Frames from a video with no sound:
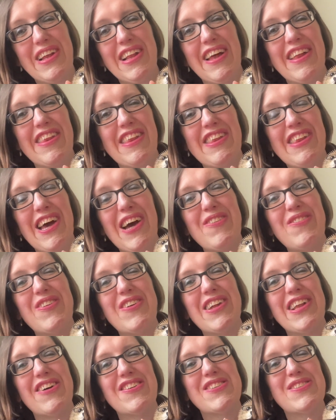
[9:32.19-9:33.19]
Like the thermal
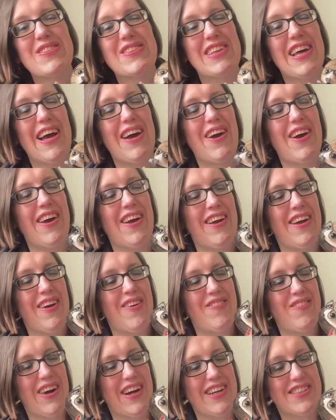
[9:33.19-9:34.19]
gloves was her
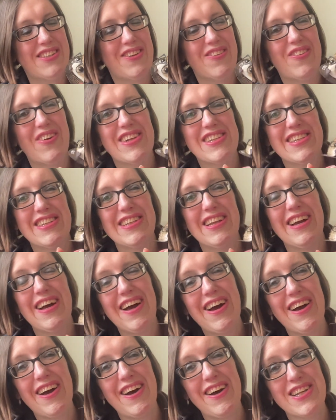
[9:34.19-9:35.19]
practical present that
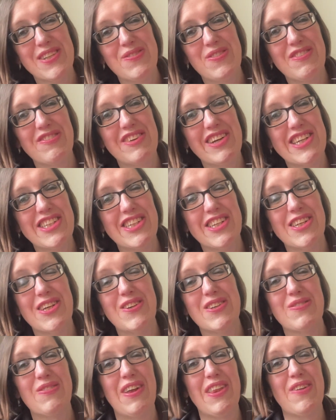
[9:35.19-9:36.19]
her husband Richard, who
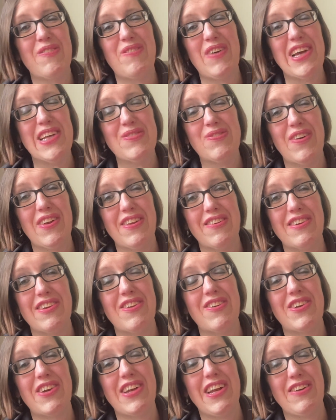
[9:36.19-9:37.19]
is like the best
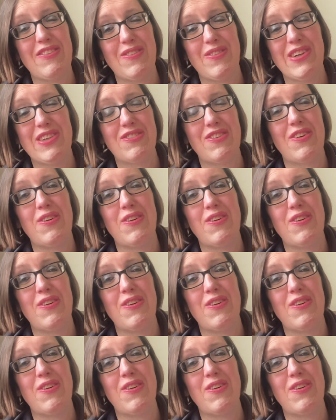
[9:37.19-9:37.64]
brother-in-law you could ever wish for,